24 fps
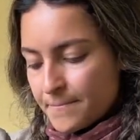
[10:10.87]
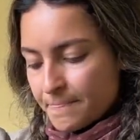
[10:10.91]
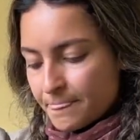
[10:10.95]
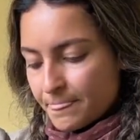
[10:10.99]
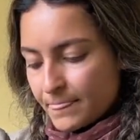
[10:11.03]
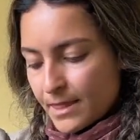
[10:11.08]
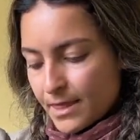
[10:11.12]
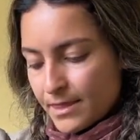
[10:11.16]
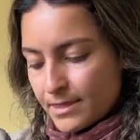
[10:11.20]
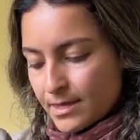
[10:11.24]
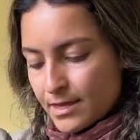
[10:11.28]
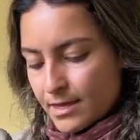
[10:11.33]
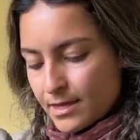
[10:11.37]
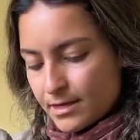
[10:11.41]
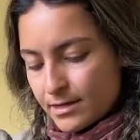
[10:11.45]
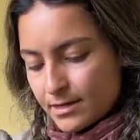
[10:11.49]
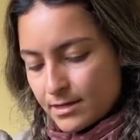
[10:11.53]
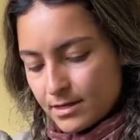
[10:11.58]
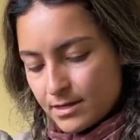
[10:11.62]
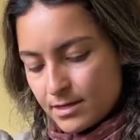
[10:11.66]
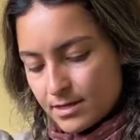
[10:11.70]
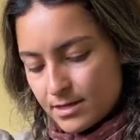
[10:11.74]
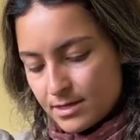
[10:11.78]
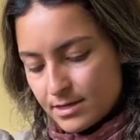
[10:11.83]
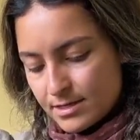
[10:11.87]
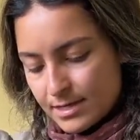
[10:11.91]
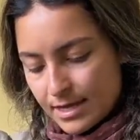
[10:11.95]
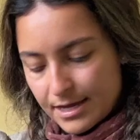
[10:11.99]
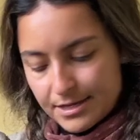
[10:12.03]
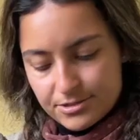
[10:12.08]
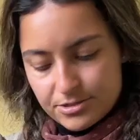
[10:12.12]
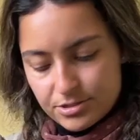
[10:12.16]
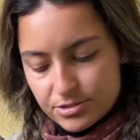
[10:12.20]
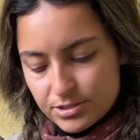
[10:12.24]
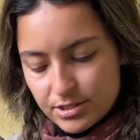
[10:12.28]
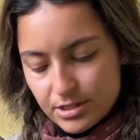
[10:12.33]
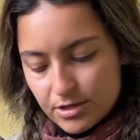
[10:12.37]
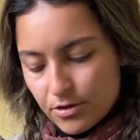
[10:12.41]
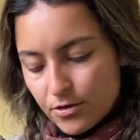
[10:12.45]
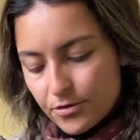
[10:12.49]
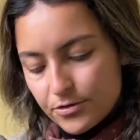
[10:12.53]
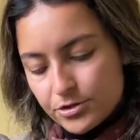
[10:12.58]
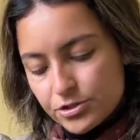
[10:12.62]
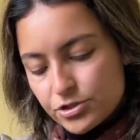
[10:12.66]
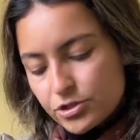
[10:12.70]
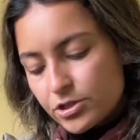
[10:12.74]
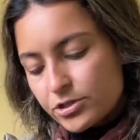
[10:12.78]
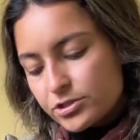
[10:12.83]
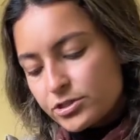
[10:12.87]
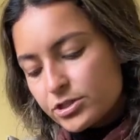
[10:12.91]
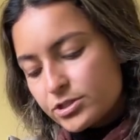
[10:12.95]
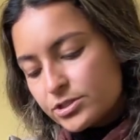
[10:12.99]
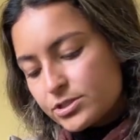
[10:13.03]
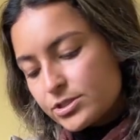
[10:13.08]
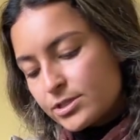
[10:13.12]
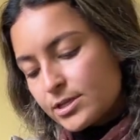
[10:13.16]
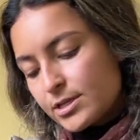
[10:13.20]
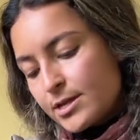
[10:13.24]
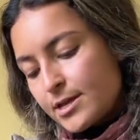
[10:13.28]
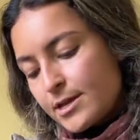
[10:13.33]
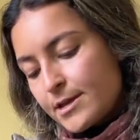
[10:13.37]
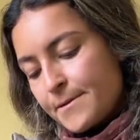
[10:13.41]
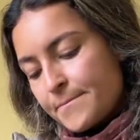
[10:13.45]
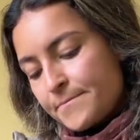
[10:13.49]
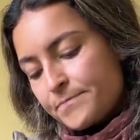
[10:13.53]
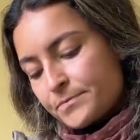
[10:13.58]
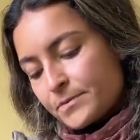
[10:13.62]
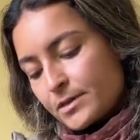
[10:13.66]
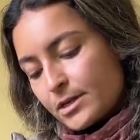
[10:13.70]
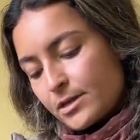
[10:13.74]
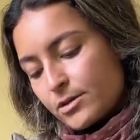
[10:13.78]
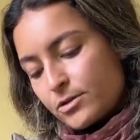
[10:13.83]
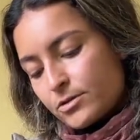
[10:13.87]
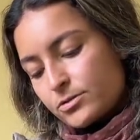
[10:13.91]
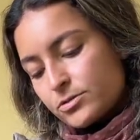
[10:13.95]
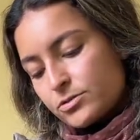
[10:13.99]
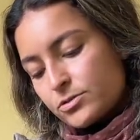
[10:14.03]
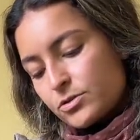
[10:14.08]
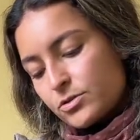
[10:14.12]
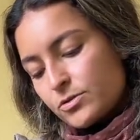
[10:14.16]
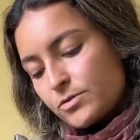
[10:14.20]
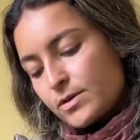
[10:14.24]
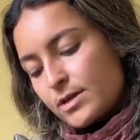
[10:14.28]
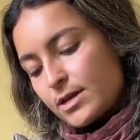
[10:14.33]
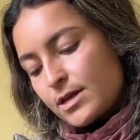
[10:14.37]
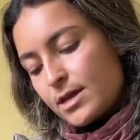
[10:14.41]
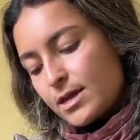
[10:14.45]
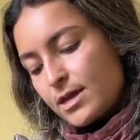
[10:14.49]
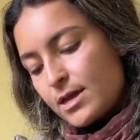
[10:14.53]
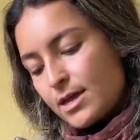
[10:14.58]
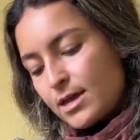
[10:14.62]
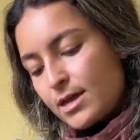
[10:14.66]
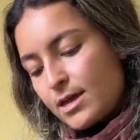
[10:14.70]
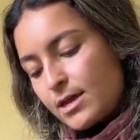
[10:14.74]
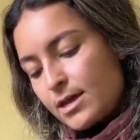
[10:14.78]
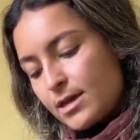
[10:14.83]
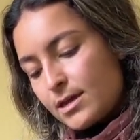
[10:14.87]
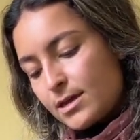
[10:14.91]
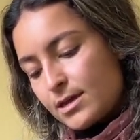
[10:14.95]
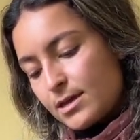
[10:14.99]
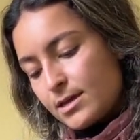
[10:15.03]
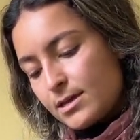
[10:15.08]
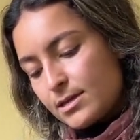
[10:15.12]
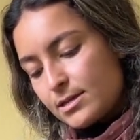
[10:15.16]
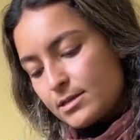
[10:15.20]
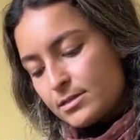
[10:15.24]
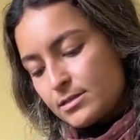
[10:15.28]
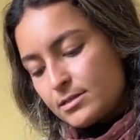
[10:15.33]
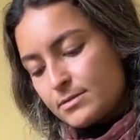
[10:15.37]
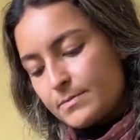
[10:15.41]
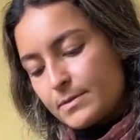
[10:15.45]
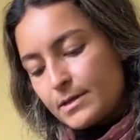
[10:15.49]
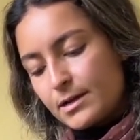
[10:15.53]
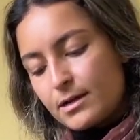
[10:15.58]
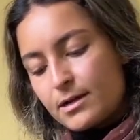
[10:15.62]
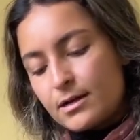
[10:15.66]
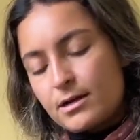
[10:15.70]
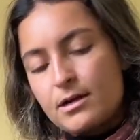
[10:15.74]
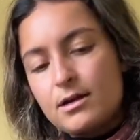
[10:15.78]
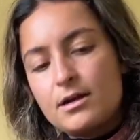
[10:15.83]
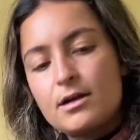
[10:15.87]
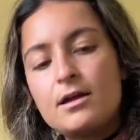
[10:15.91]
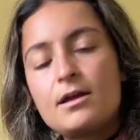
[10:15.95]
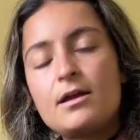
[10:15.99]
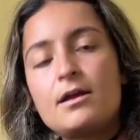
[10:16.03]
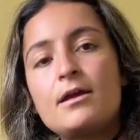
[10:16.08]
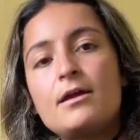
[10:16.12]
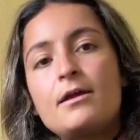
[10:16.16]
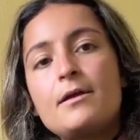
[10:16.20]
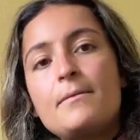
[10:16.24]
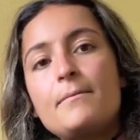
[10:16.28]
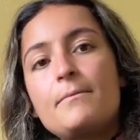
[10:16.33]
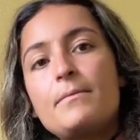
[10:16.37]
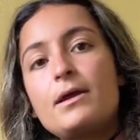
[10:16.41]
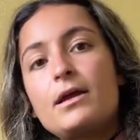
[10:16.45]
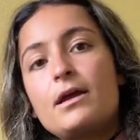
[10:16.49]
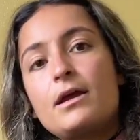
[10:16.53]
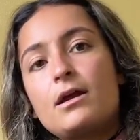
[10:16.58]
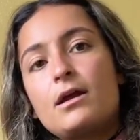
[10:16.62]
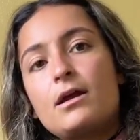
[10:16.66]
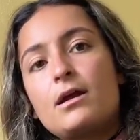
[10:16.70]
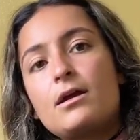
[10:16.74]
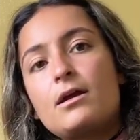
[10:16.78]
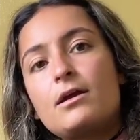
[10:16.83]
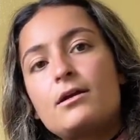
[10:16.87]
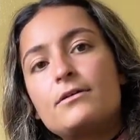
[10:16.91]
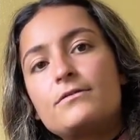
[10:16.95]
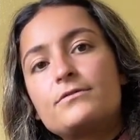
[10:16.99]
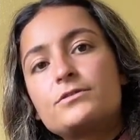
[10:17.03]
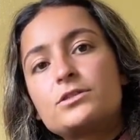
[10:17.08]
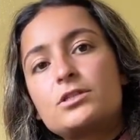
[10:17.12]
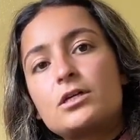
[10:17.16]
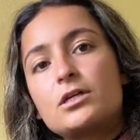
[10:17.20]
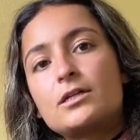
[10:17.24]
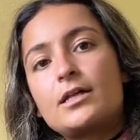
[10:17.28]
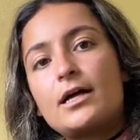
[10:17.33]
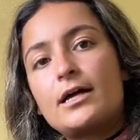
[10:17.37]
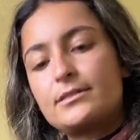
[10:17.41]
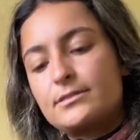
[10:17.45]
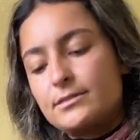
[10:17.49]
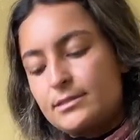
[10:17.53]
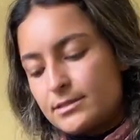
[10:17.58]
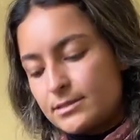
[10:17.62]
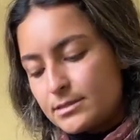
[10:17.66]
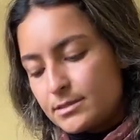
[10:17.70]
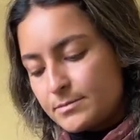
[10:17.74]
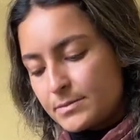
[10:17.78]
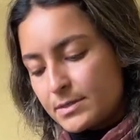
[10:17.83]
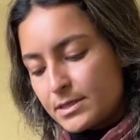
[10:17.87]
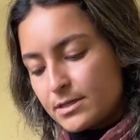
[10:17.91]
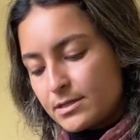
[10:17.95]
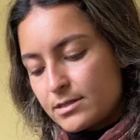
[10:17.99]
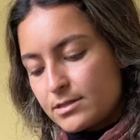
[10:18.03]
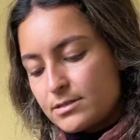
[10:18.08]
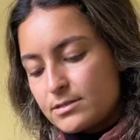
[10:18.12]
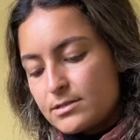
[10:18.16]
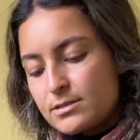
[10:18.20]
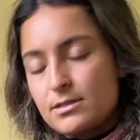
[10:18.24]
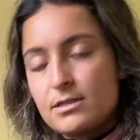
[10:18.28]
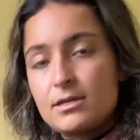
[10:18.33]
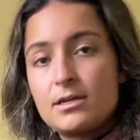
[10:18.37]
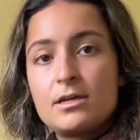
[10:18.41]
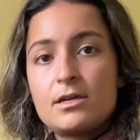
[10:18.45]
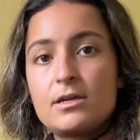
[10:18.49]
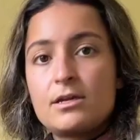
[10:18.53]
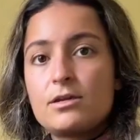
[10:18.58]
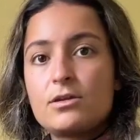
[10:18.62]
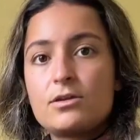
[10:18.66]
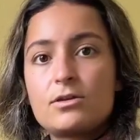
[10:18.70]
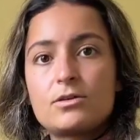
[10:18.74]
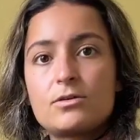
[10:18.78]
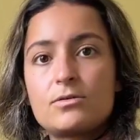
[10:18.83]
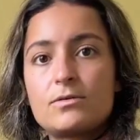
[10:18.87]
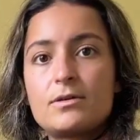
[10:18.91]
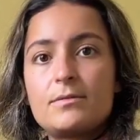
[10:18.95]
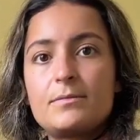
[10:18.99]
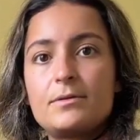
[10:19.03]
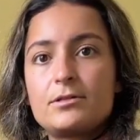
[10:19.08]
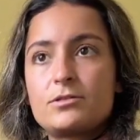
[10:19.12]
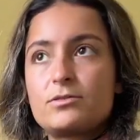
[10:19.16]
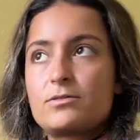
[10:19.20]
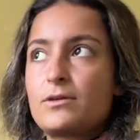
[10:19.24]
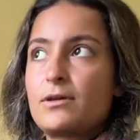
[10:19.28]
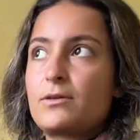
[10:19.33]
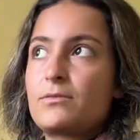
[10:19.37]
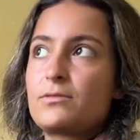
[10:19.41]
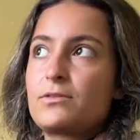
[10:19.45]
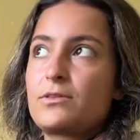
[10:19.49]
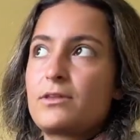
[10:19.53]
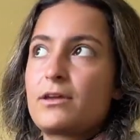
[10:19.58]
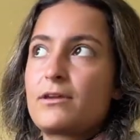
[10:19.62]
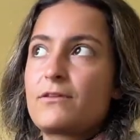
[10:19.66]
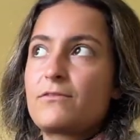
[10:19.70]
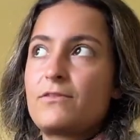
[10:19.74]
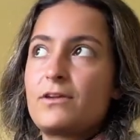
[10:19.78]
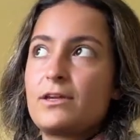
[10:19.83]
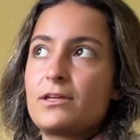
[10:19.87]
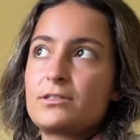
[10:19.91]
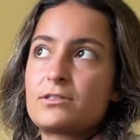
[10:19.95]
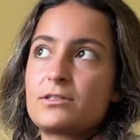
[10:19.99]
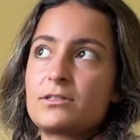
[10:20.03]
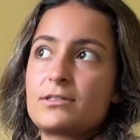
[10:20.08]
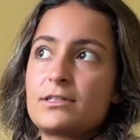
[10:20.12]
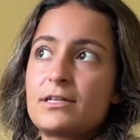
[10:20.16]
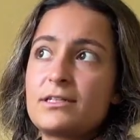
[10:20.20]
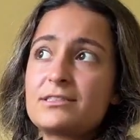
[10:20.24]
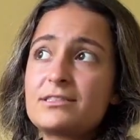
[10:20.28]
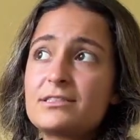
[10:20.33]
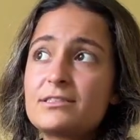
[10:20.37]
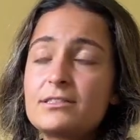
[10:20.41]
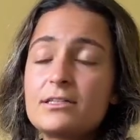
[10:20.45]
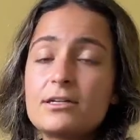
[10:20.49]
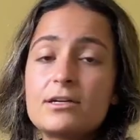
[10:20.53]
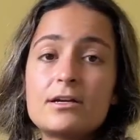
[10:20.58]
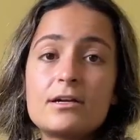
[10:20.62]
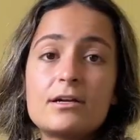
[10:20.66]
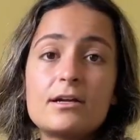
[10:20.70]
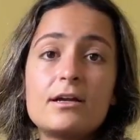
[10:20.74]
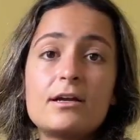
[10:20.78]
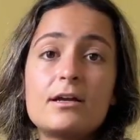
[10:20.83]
And then, yeah, just like all the chargers, and also a spare pair of sunglasses, because you don't want to mess around with like fake sunglasses here,